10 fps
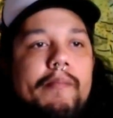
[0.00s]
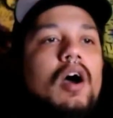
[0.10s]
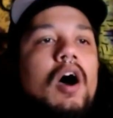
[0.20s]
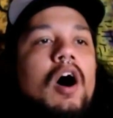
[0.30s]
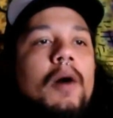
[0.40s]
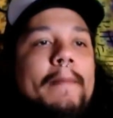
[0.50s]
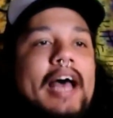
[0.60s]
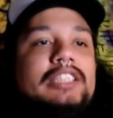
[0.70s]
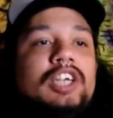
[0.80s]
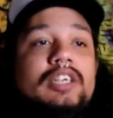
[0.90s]
Oh,
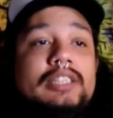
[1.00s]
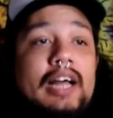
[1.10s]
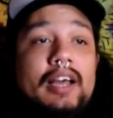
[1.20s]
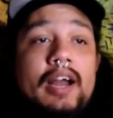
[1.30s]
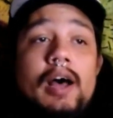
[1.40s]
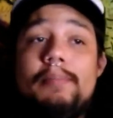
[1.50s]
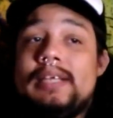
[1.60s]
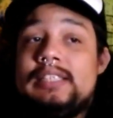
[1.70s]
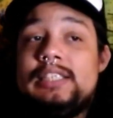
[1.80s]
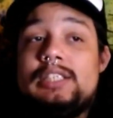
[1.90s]
Master is not gonna help
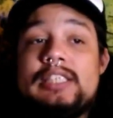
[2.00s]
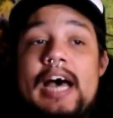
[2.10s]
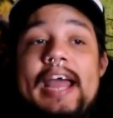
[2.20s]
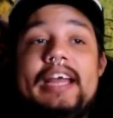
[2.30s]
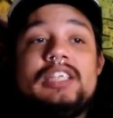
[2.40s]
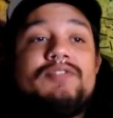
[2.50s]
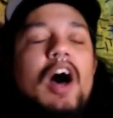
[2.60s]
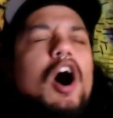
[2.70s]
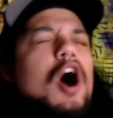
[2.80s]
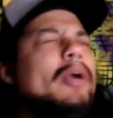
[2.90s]
because he's tight as
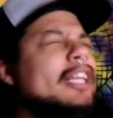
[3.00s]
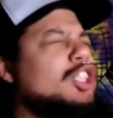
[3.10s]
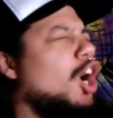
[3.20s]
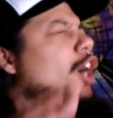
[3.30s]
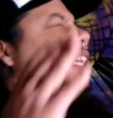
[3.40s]
oh, he turned